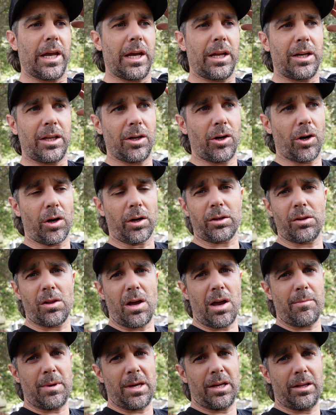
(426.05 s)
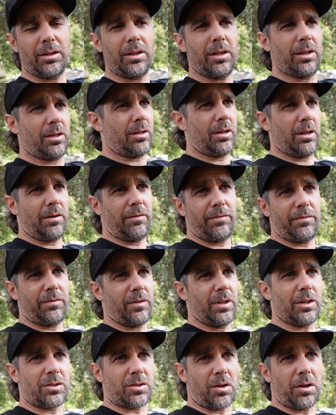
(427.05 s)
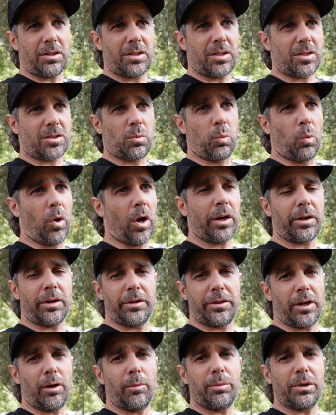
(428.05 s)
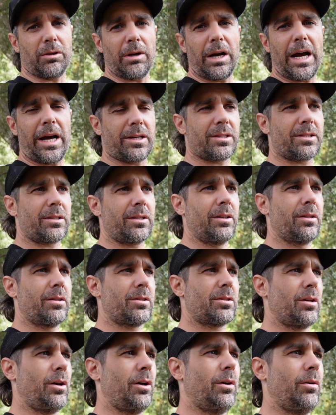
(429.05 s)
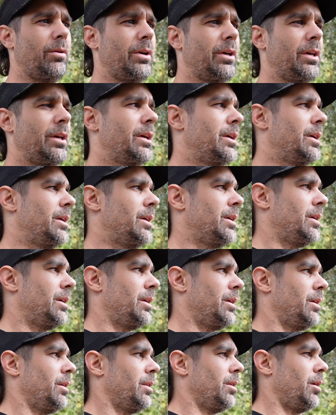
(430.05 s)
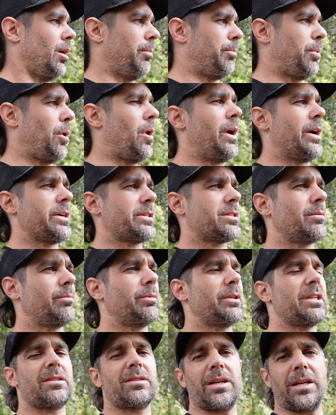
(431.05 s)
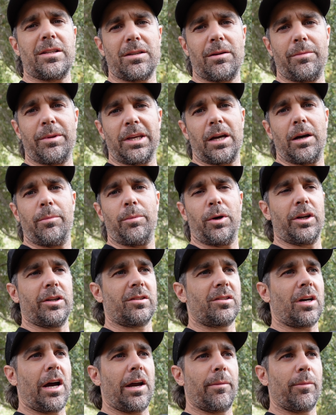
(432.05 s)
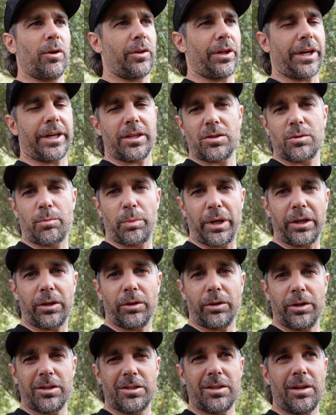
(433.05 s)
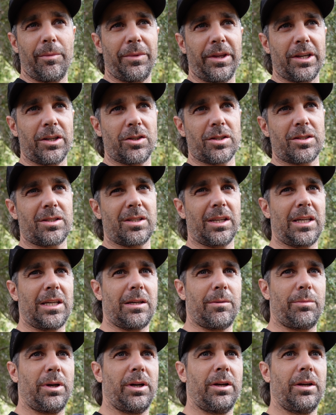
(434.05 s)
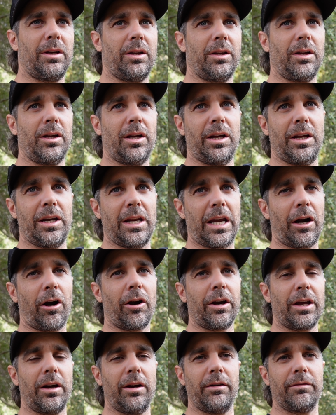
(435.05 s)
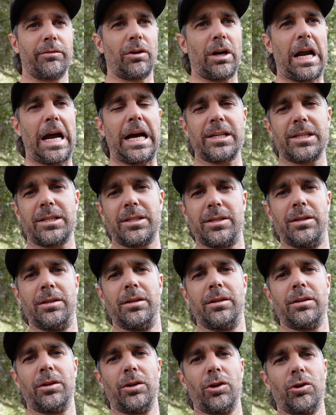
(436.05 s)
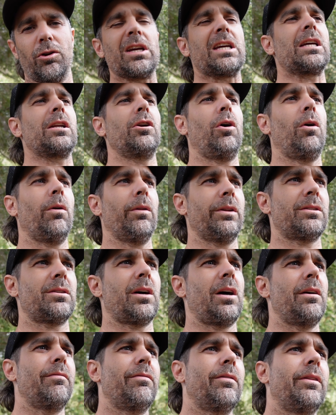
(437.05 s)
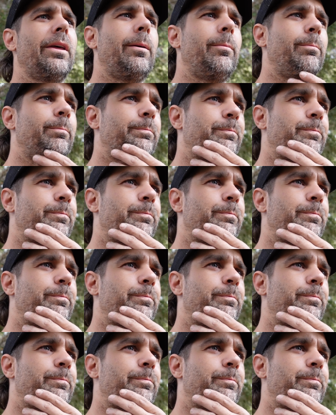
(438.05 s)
and in our climate, as long as it's watered, they'll be grass. So I'll possibly set something up on a timer like a sprinkler or something just to keep an area of grass green all the time for them.